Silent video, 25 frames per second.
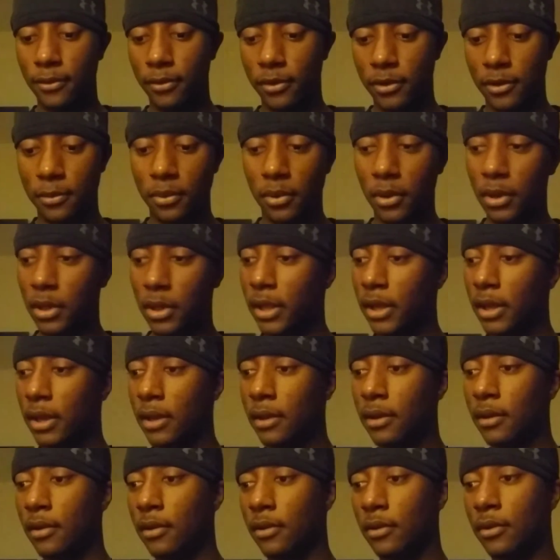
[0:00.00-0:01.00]
when you pull
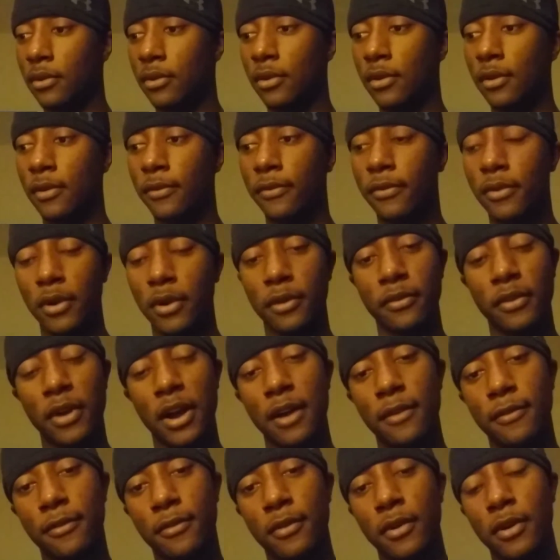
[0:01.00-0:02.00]
in, you do your
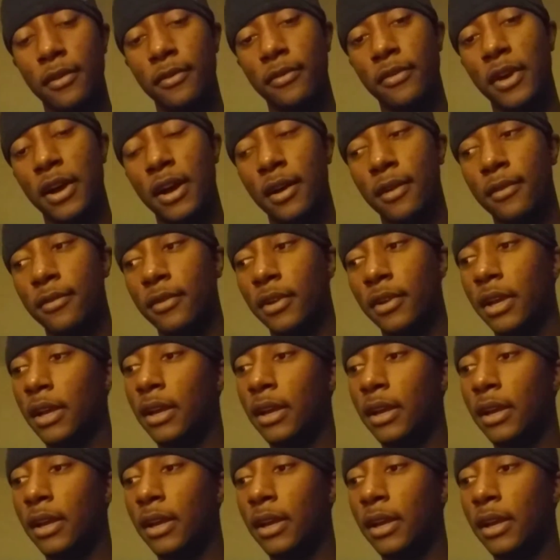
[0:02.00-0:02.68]
45-45.